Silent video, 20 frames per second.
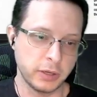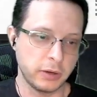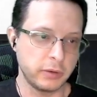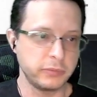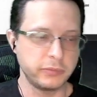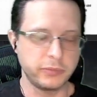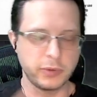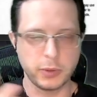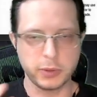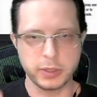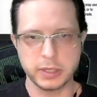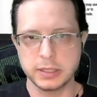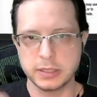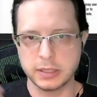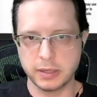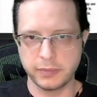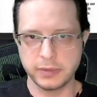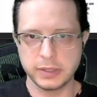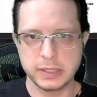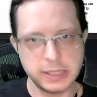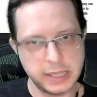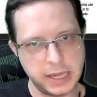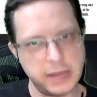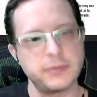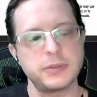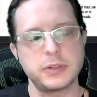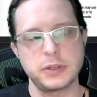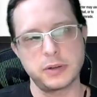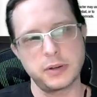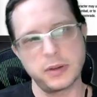Vulcans obviously have
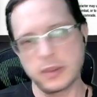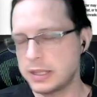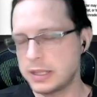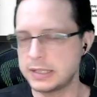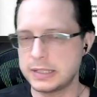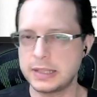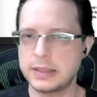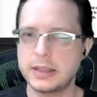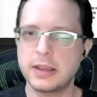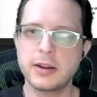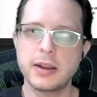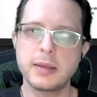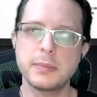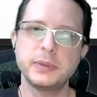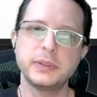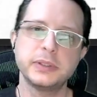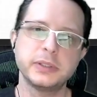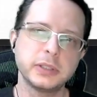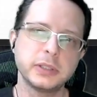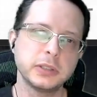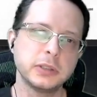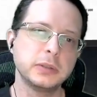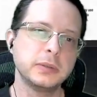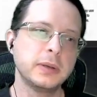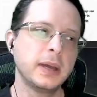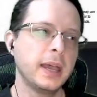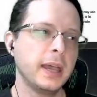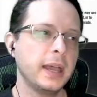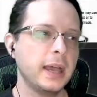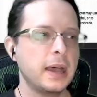certain things that they're able to do,
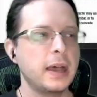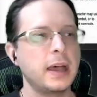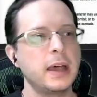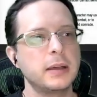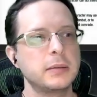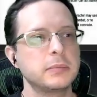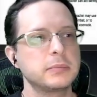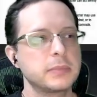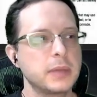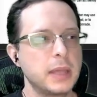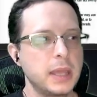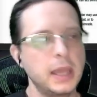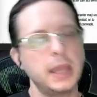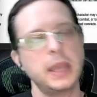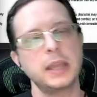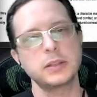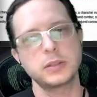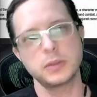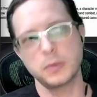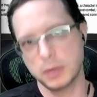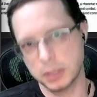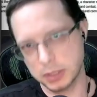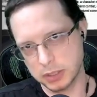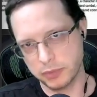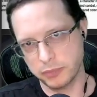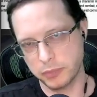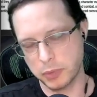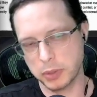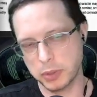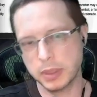and so on and so
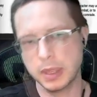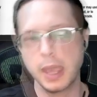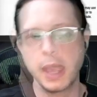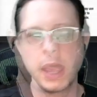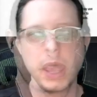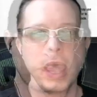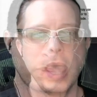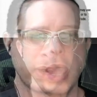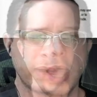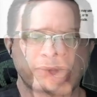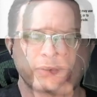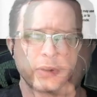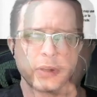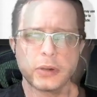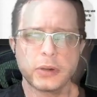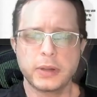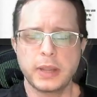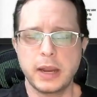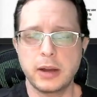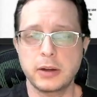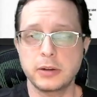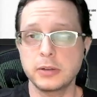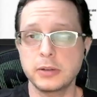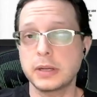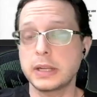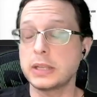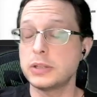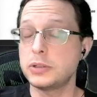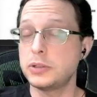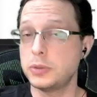forth. Whenever your character
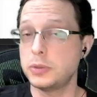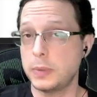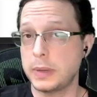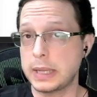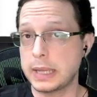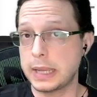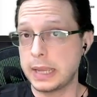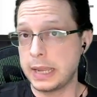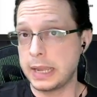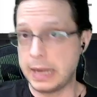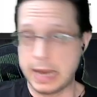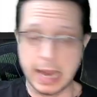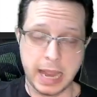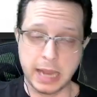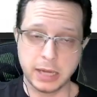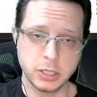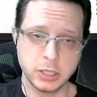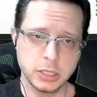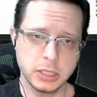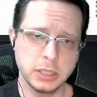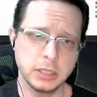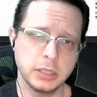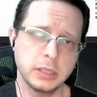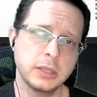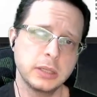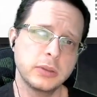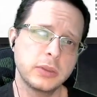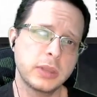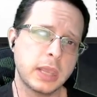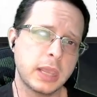is doing an action,
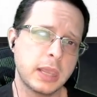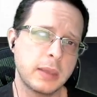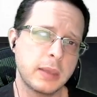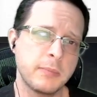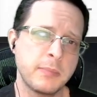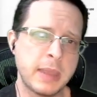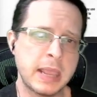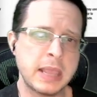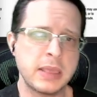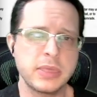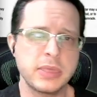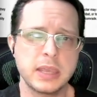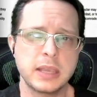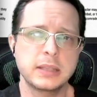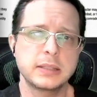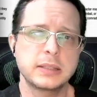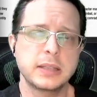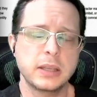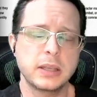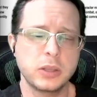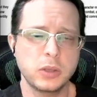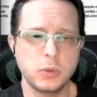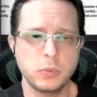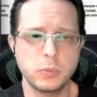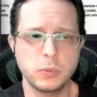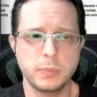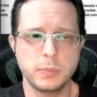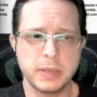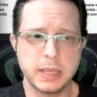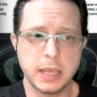the main things that you
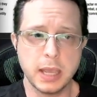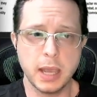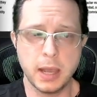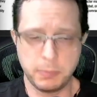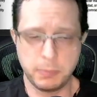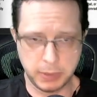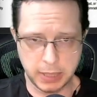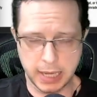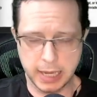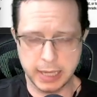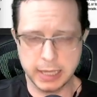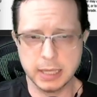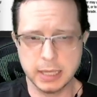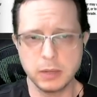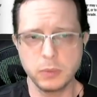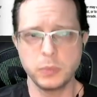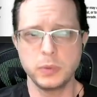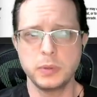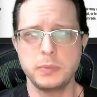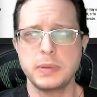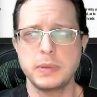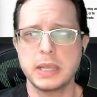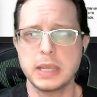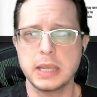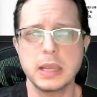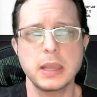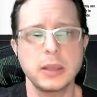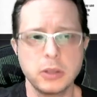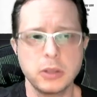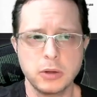will be applying would
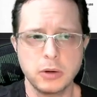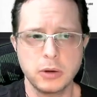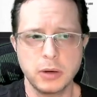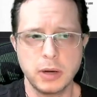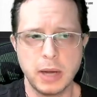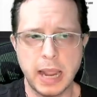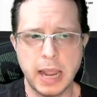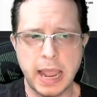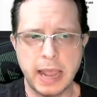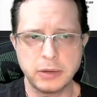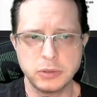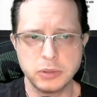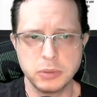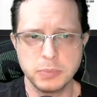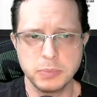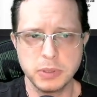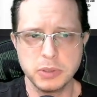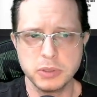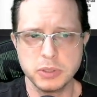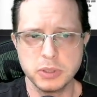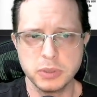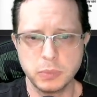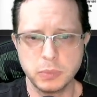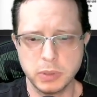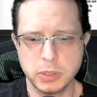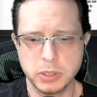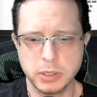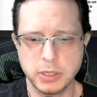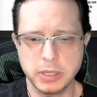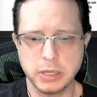be your attributes,
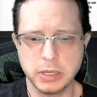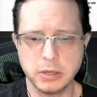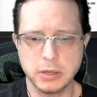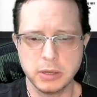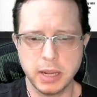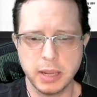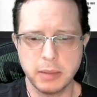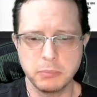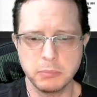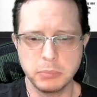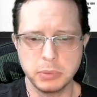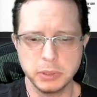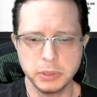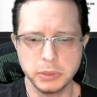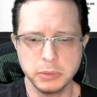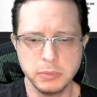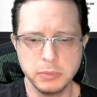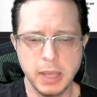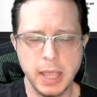which are here in blue,